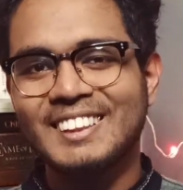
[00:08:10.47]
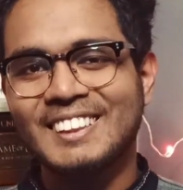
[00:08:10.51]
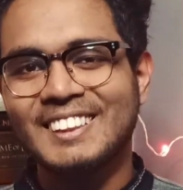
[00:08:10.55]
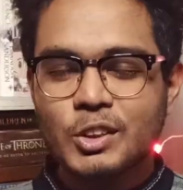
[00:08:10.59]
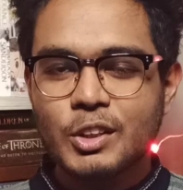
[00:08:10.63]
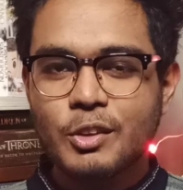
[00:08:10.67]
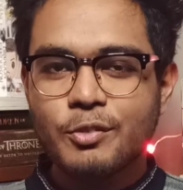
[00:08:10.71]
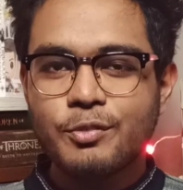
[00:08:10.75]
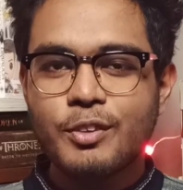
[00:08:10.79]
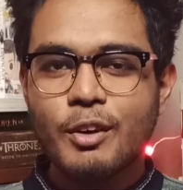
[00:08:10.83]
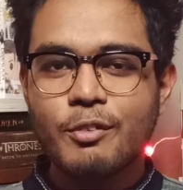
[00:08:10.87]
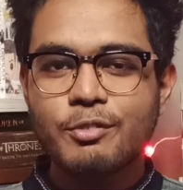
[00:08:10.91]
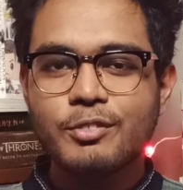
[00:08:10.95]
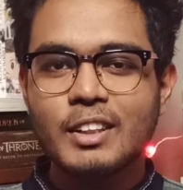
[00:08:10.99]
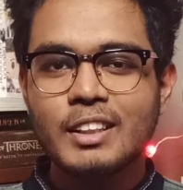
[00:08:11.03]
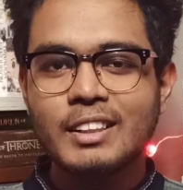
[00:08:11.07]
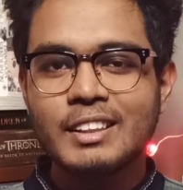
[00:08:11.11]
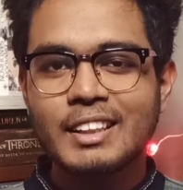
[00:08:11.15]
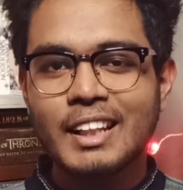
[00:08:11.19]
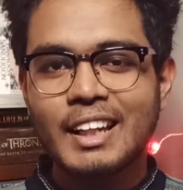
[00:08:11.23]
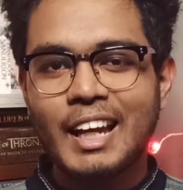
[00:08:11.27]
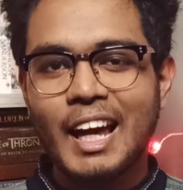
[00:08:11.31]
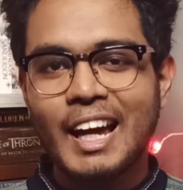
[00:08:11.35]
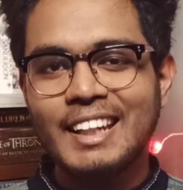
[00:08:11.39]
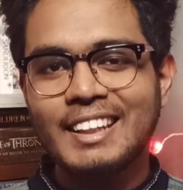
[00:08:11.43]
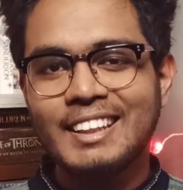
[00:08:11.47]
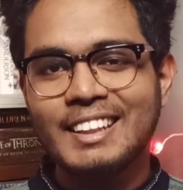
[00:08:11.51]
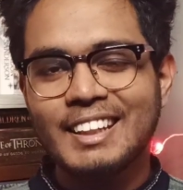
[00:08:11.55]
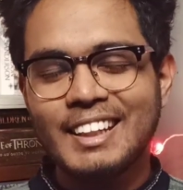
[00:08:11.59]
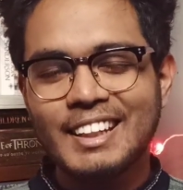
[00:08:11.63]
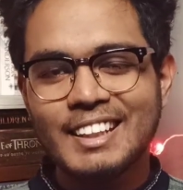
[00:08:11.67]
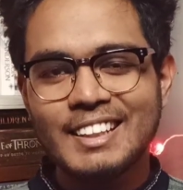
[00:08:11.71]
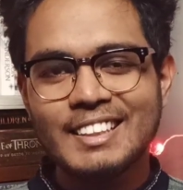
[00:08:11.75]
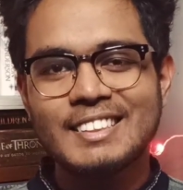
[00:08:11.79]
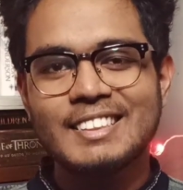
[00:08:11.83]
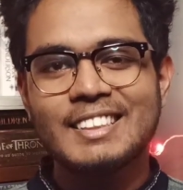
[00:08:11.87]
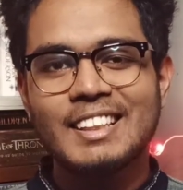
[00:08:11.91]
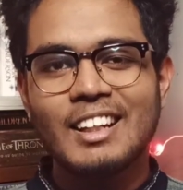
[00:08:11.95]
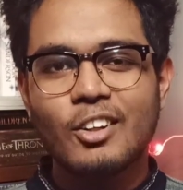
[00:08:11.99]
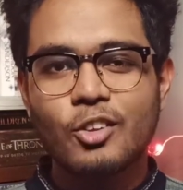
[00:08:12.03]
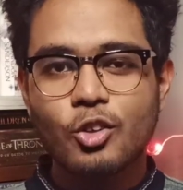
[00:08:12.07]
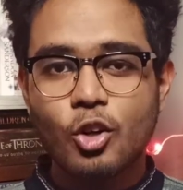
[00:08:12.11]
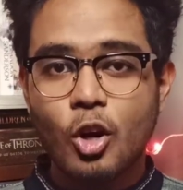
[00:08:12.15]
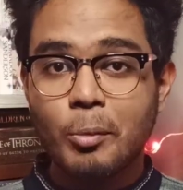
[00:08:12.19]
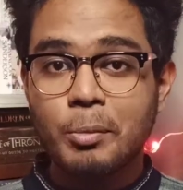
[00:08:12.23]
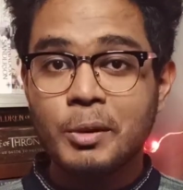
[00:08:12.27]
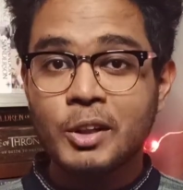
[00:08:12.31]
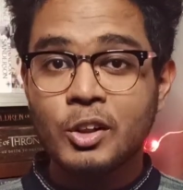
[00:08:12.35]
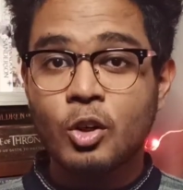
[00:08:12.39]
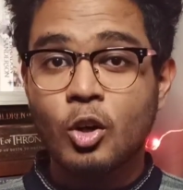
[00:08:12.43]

The fifth in the line is Robin